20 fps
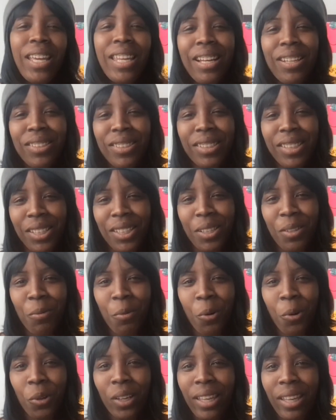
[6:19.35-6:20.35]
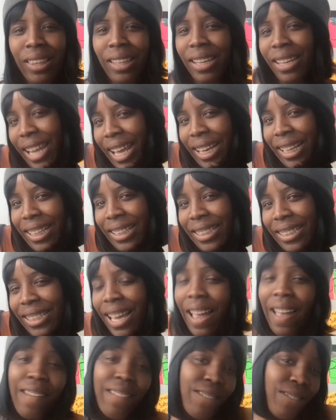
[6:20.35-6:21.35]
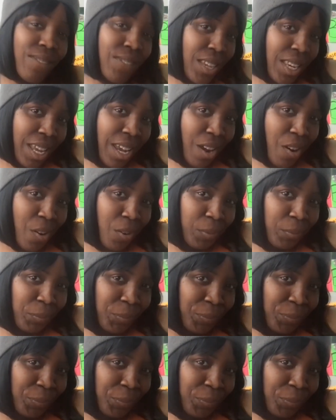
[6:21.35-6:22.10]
And I'll see you all in the next video.